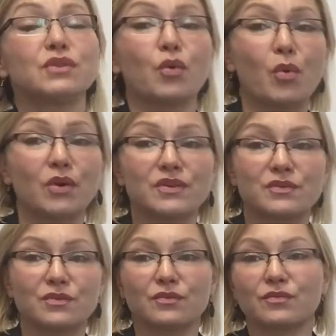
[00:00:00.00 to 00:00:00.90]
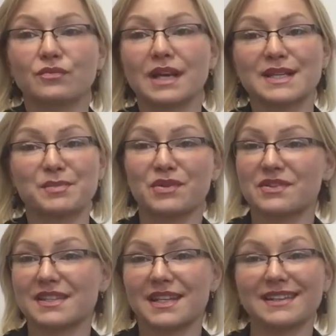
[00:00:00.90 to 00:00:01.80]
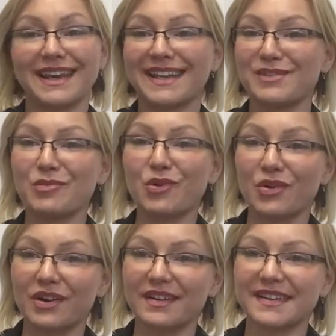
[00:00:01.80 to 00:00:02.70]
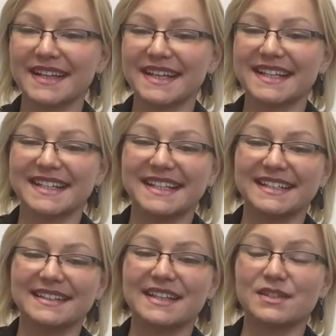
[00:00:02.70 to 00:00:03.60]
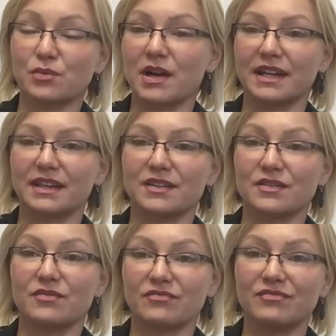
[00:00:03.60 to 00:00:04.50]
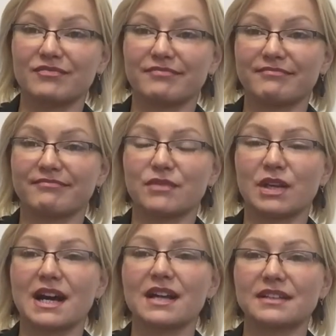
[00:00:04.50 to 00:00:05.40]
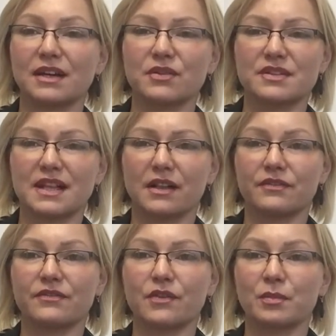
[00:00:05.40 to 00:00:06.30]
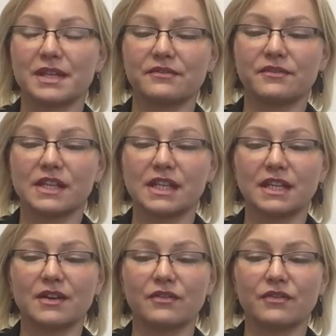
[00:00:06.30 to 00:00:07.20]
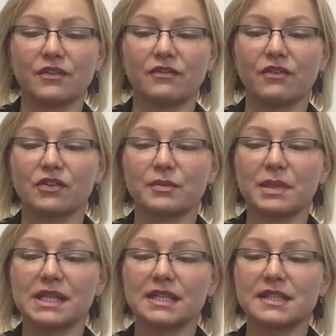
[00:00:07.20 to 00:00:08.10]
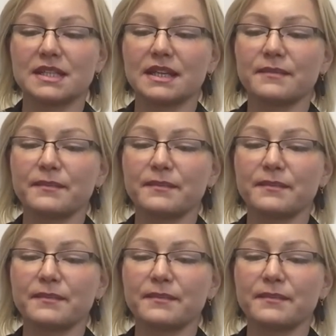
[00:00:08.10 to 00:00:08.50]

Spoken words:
don't want to experience that anymore. That's why we cut ourselves from that feeling of vulnerability.